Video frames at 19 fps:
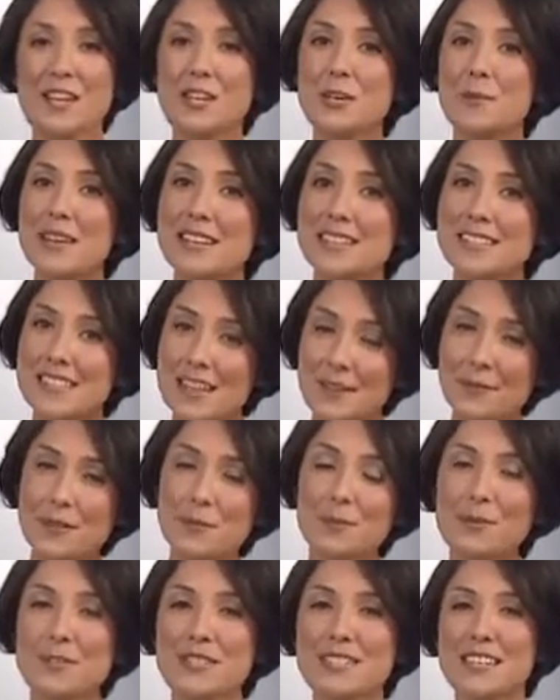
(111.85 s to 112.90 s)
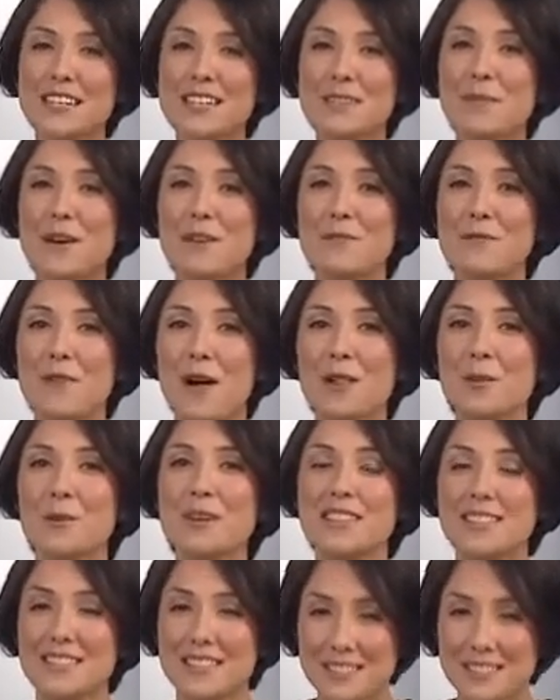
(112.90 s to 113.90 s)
you may safely proceed by following the